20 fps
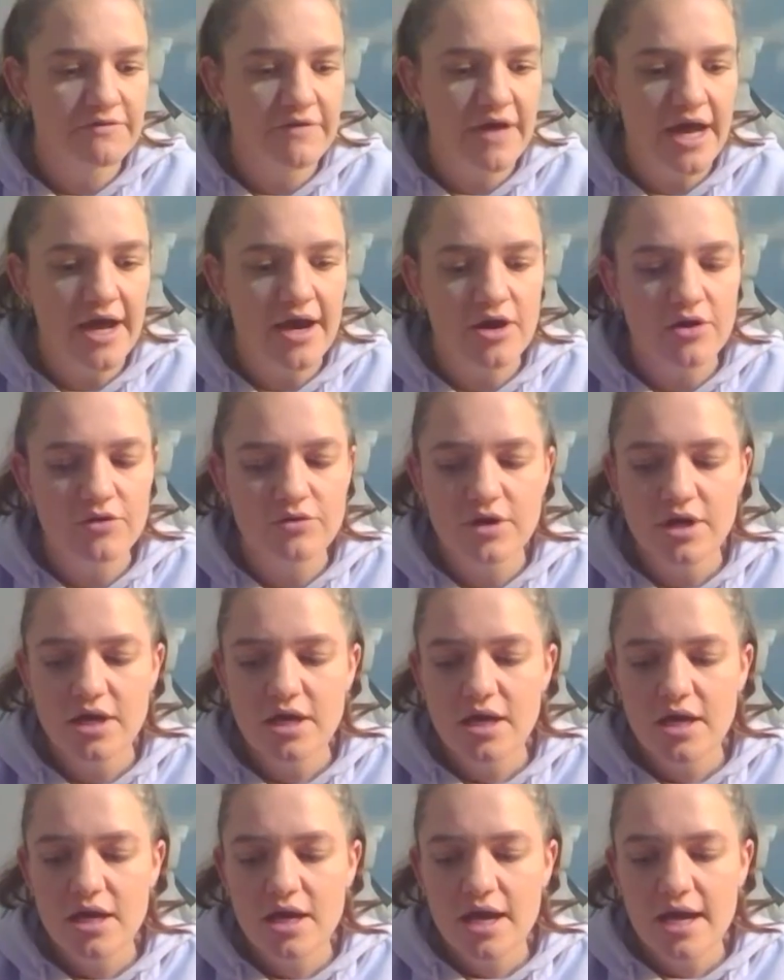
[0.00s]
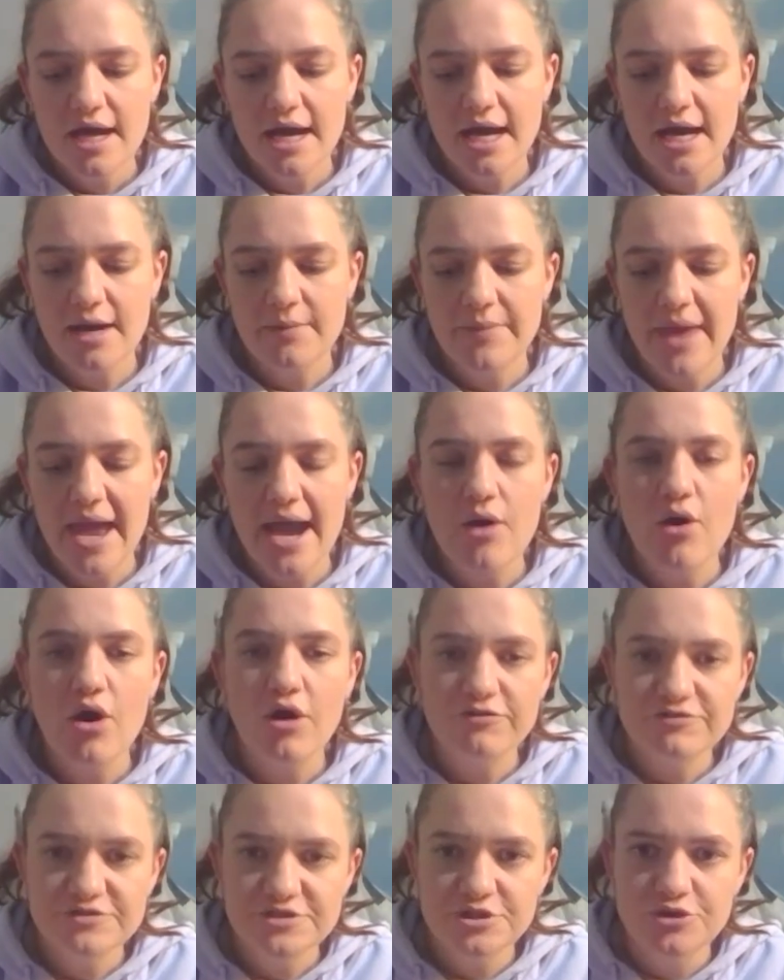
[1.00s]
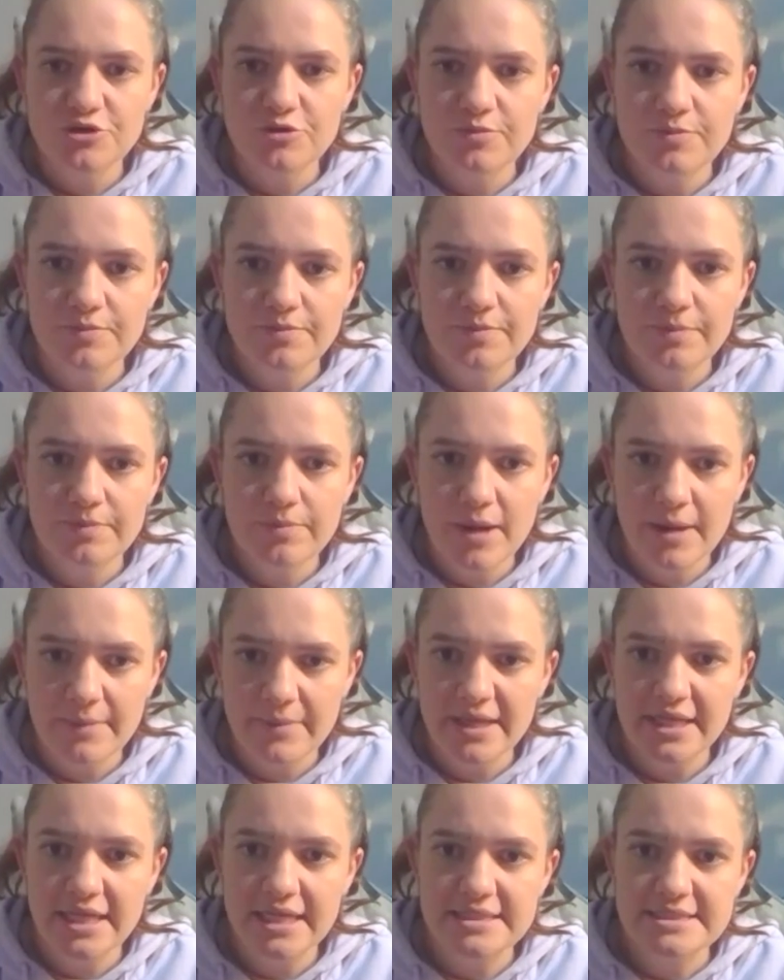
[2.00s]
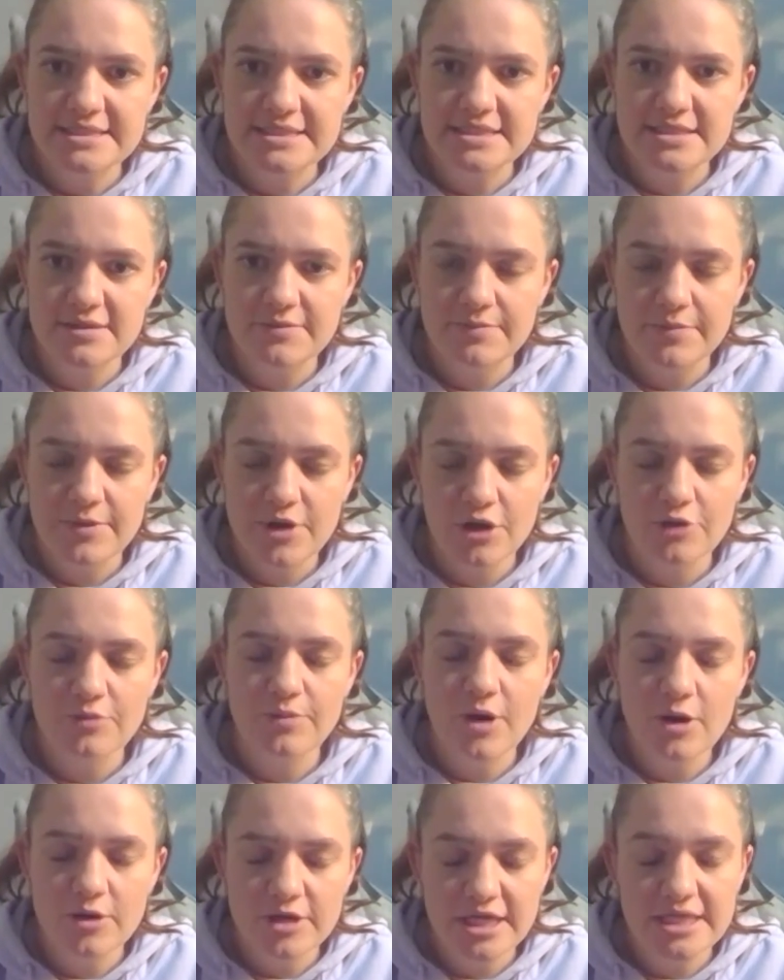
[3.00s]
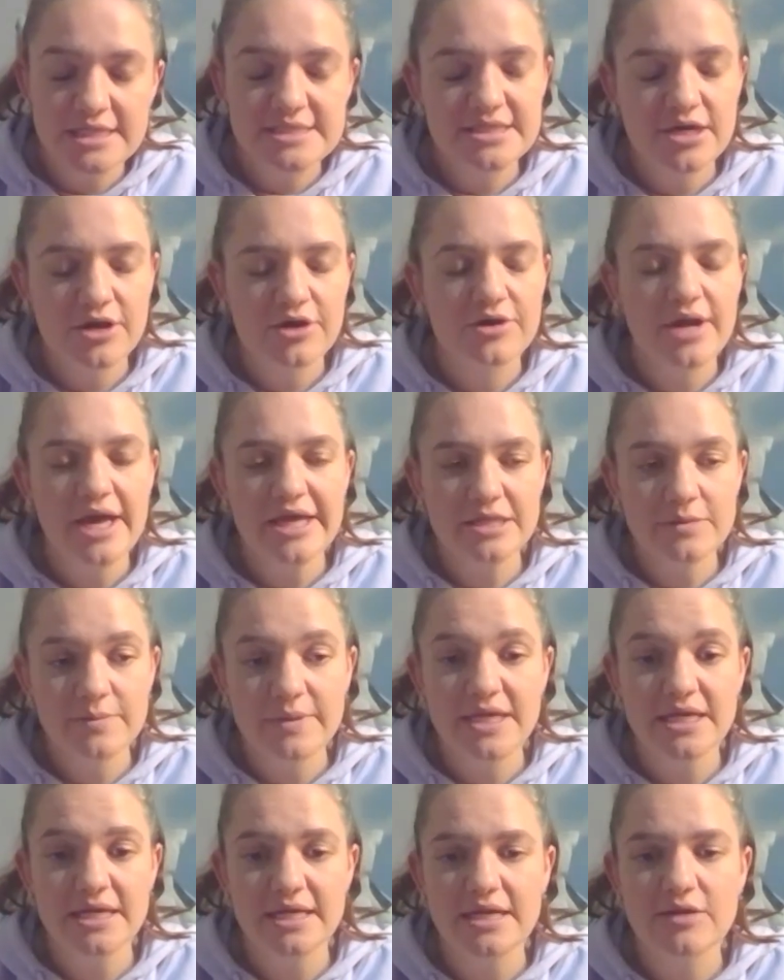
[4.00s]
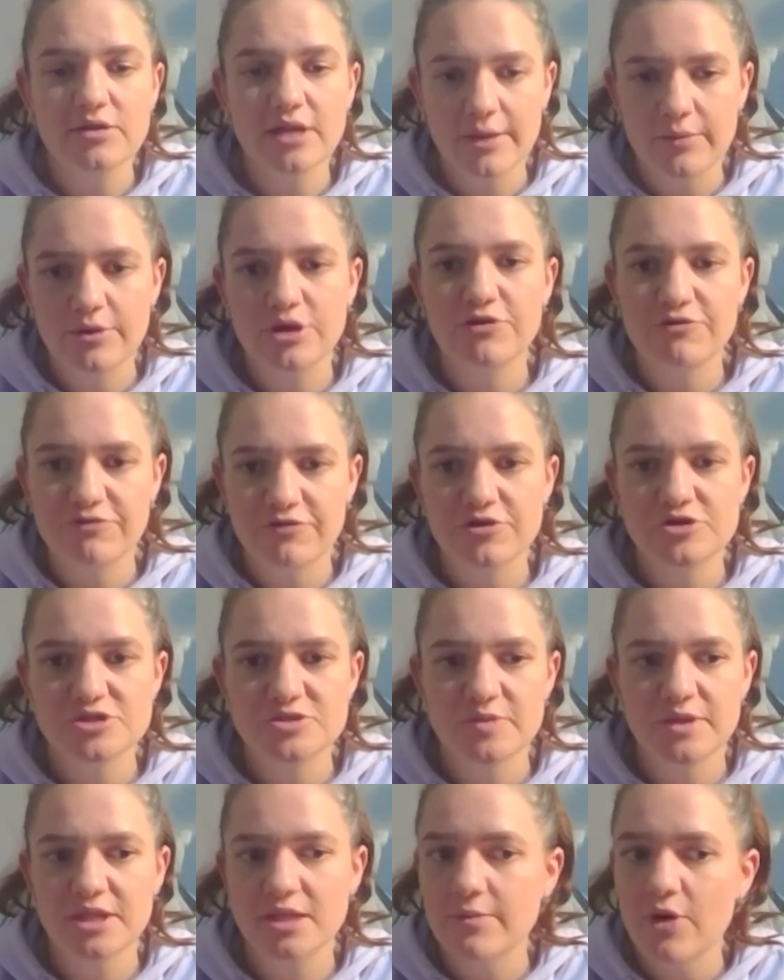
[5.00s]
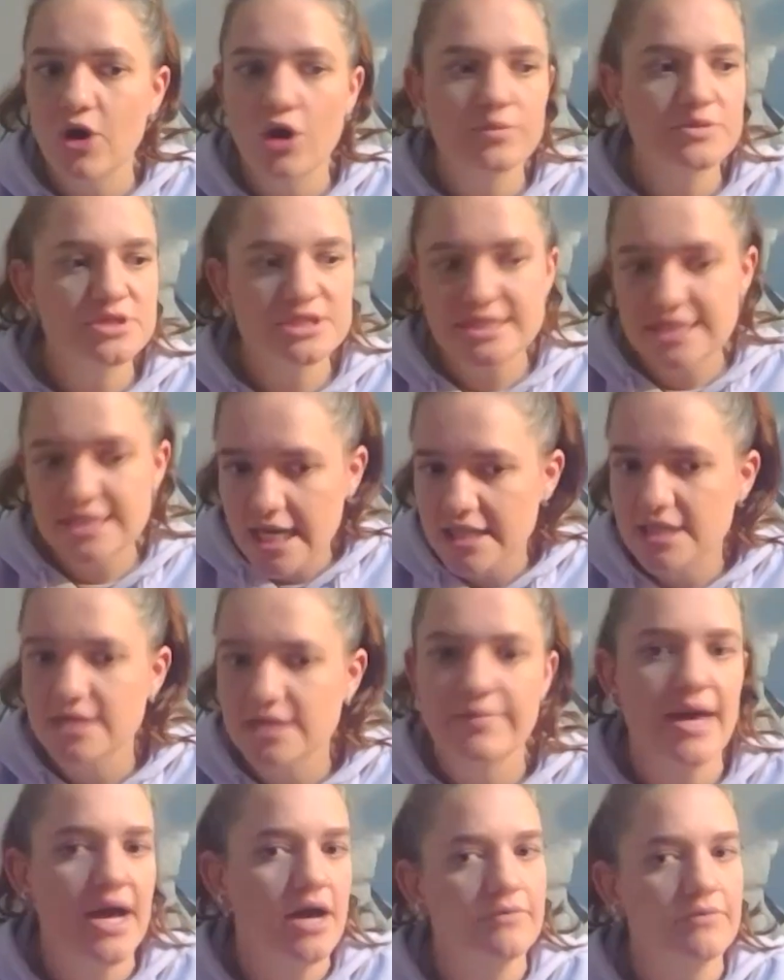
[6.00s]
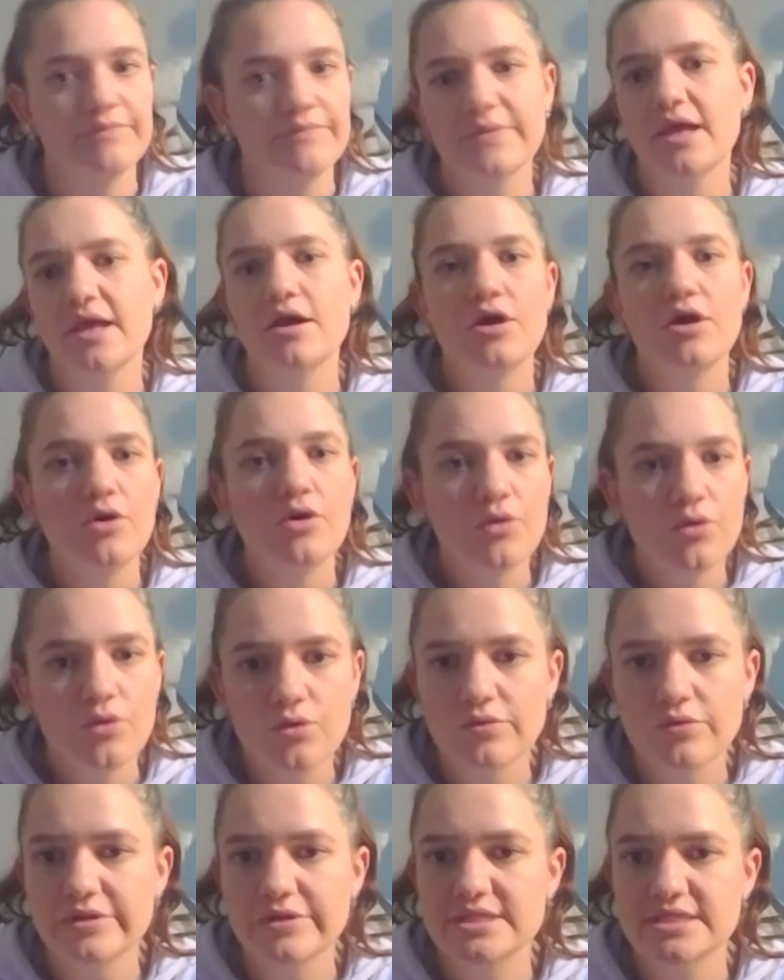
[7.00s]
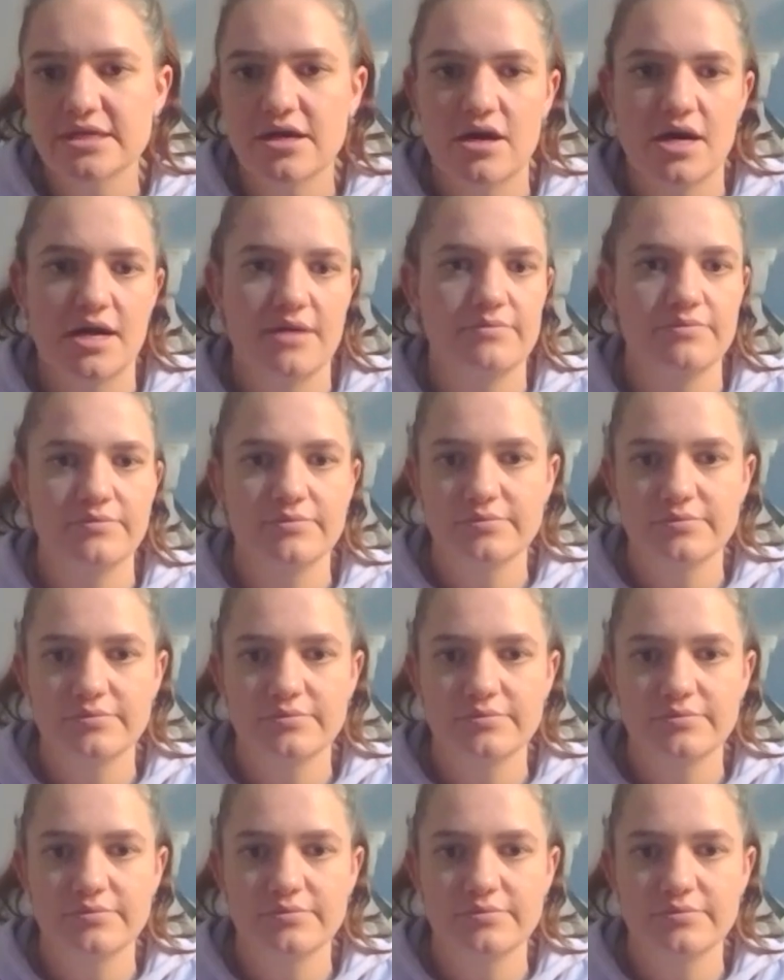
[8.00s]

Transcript: how often your puppy needs to go potty. So at the beginning, like when you first bring them home, just take them out all the time.